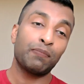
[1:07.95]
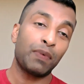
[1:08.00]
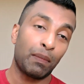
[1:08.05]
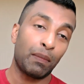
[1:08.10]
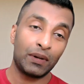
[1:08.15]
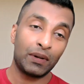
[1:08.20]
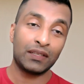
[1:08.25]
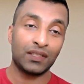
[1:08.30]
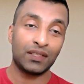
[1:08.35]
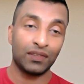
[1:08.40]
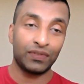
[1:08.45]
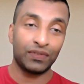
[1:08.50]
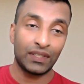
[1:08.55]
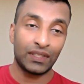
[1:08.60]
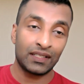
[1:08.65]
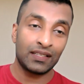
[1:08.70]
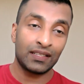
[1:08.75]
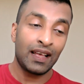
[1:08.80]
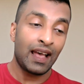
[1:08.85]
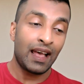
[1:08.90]
public
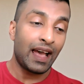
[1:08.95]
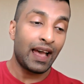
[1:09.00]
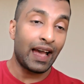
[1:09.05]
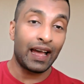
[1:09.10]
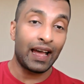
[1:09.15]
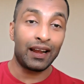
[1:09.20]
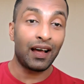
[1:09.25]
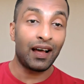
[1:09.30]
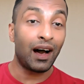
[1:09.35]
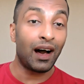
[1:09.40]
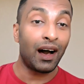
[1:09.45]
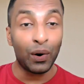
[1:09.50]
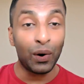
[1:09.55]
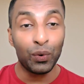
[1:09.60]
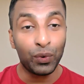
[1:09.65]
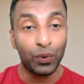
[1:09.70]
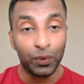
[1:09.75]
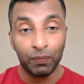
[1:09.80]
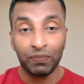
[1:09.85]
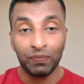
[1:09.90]
service and
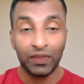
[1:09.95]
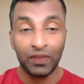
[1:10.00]
how